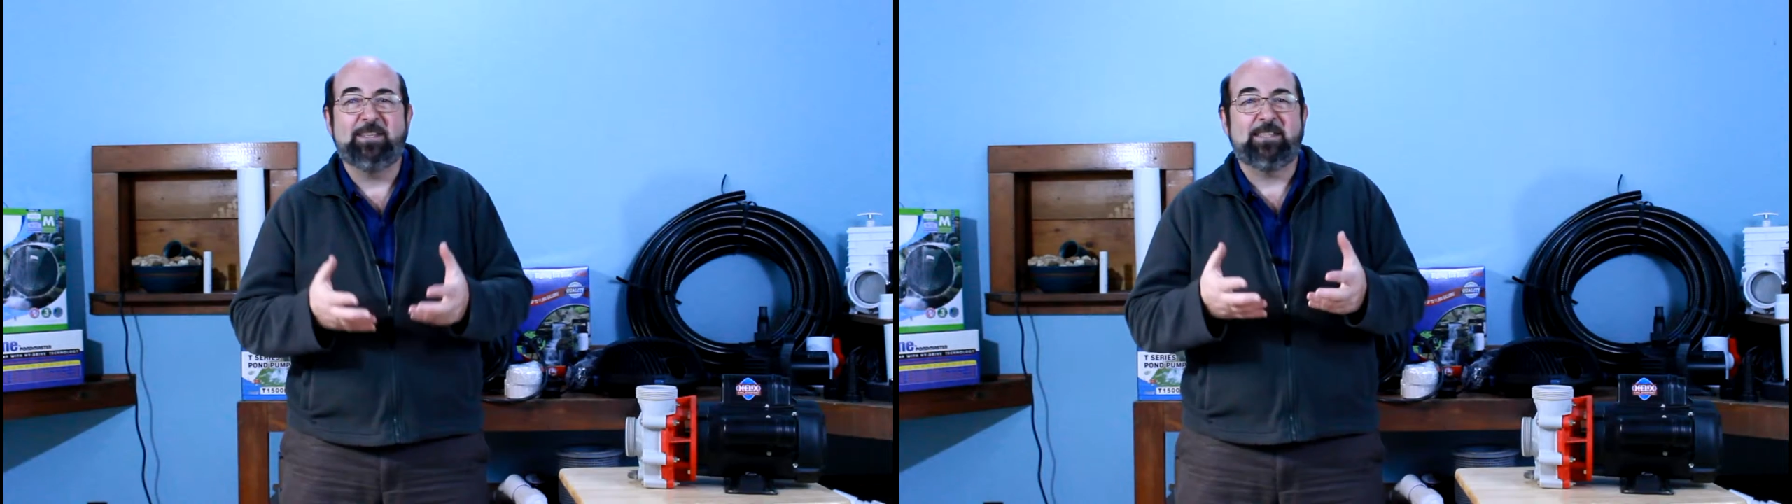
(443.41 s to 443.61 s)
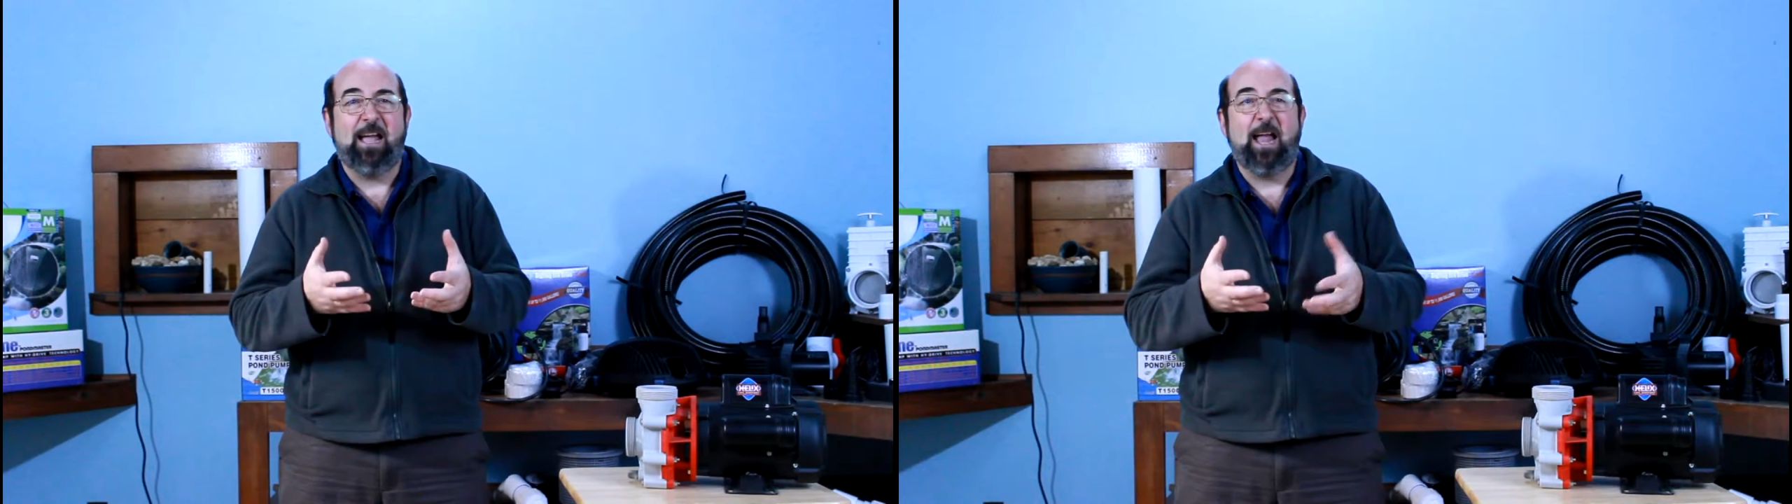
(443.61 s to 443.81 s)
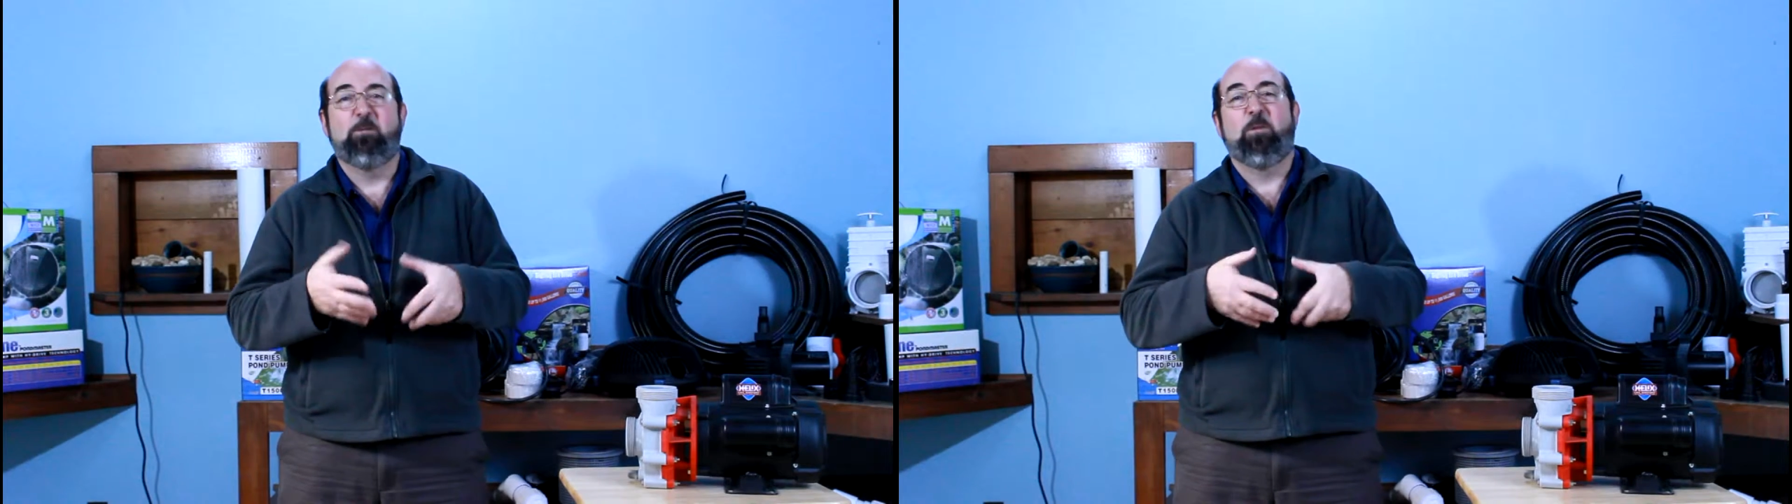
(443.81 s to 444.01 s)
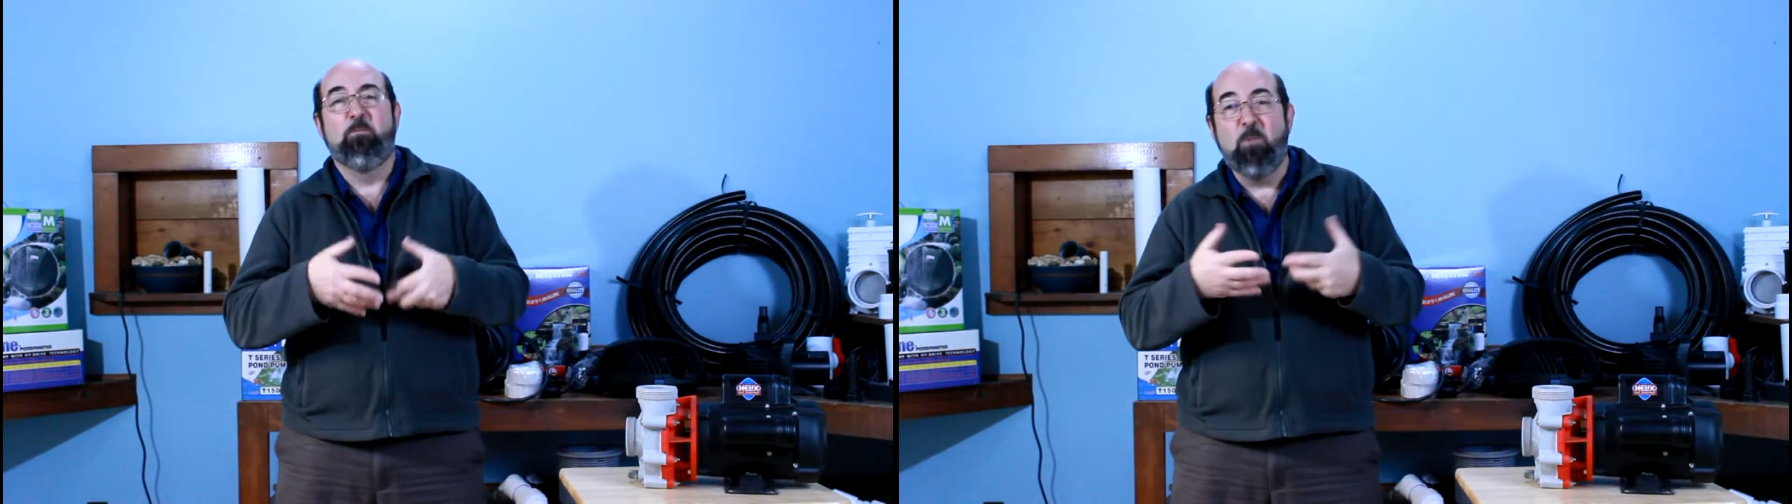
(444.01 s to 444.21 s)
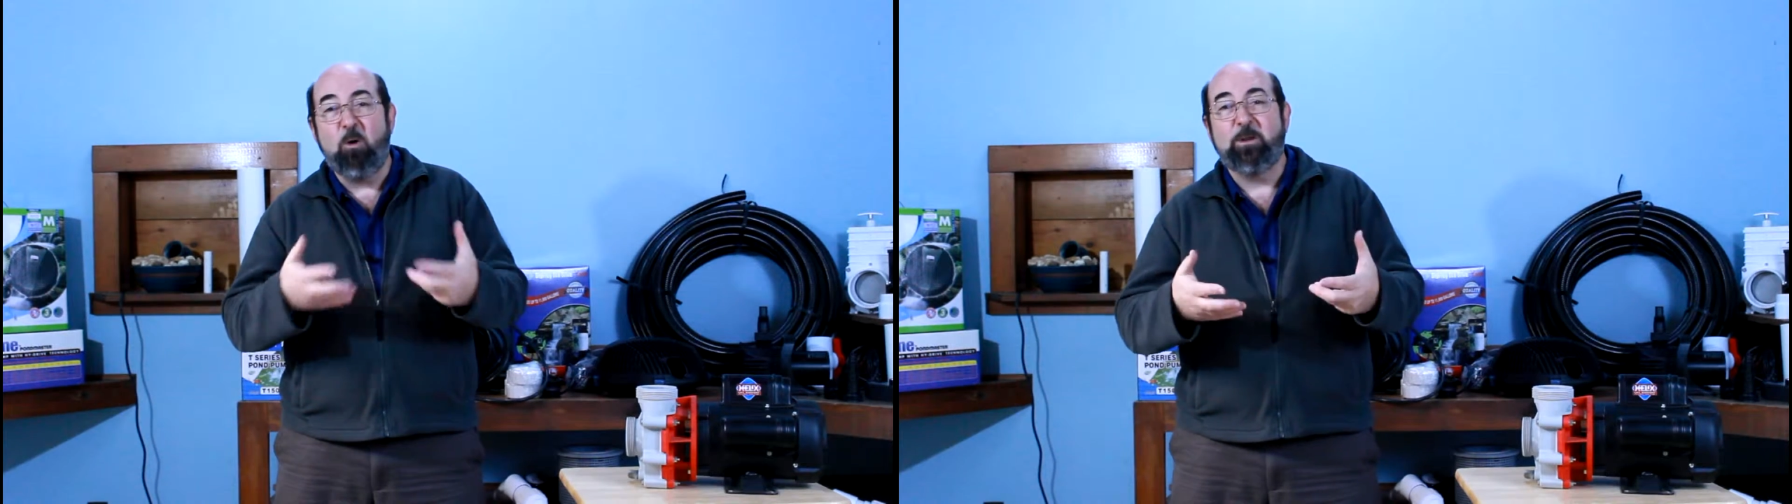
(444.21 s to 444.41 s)
design with
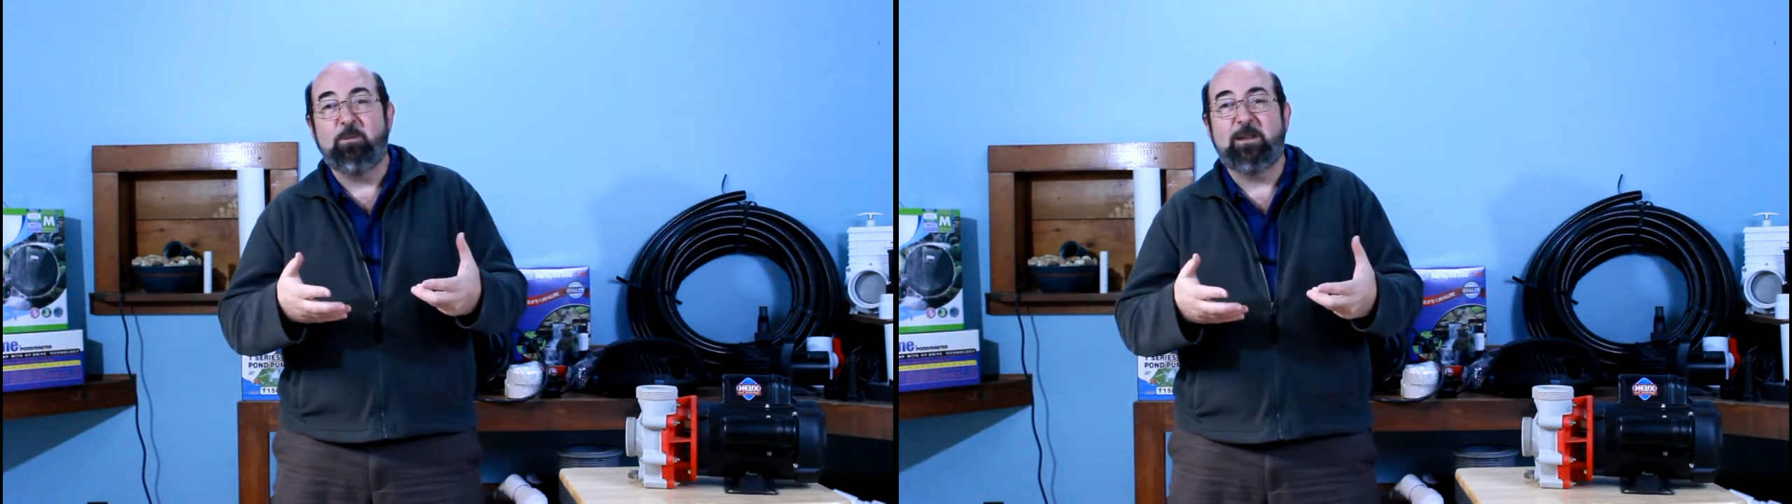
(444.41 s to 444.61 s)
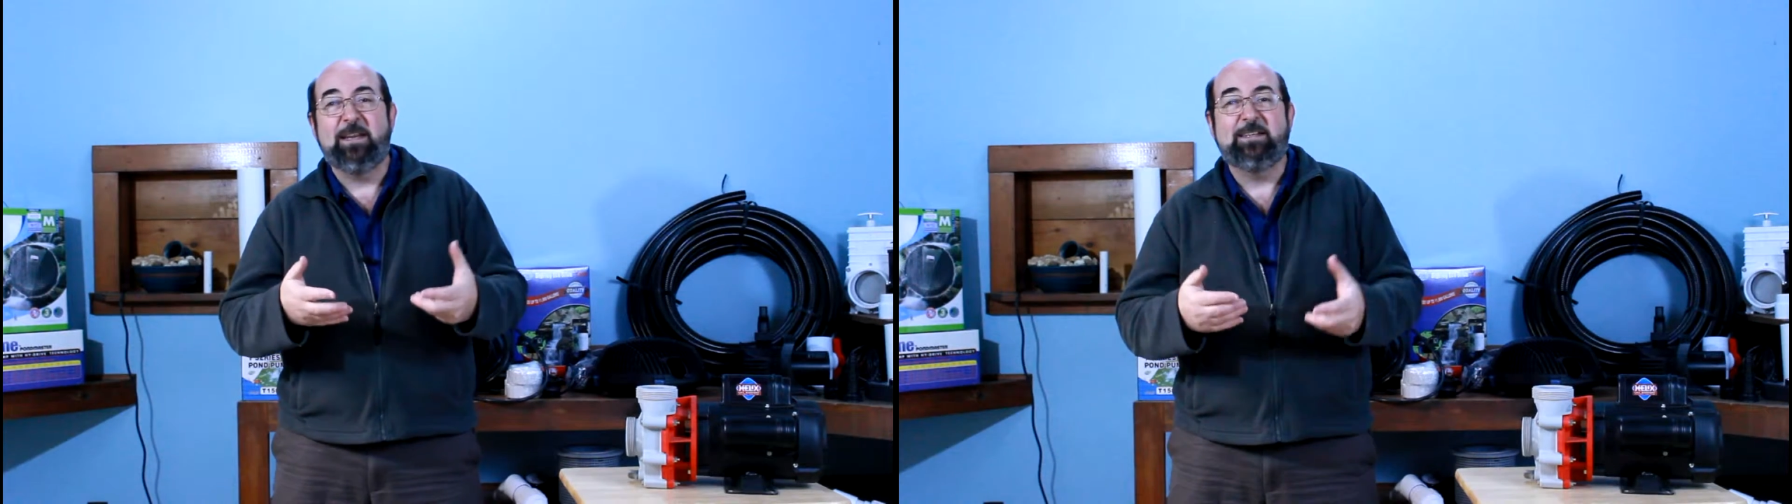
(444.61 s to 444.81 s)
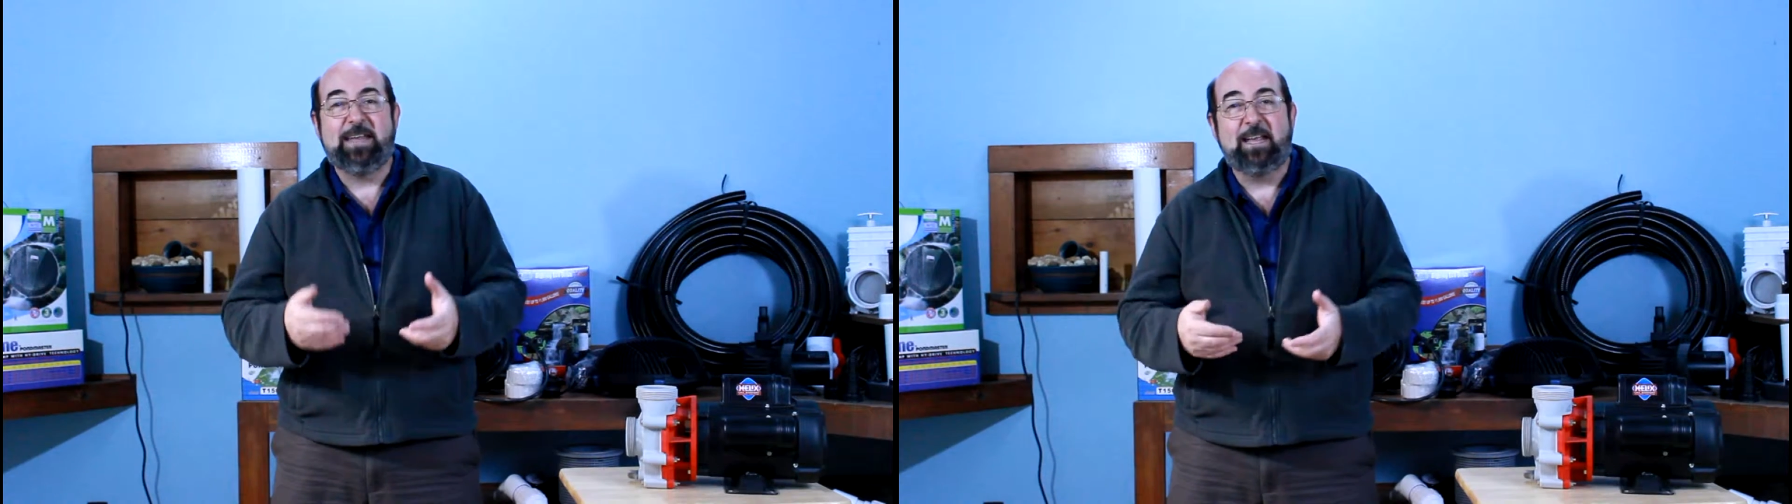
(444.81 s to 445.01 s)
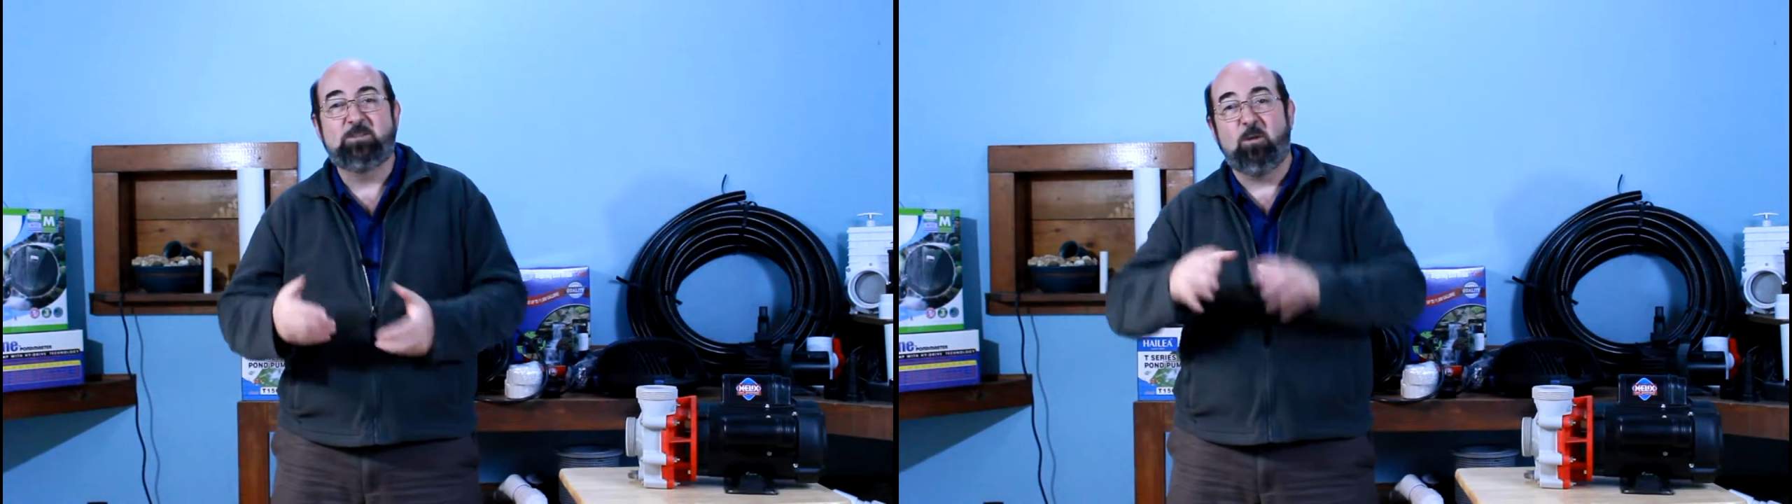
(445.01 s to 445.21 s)
moldable intakes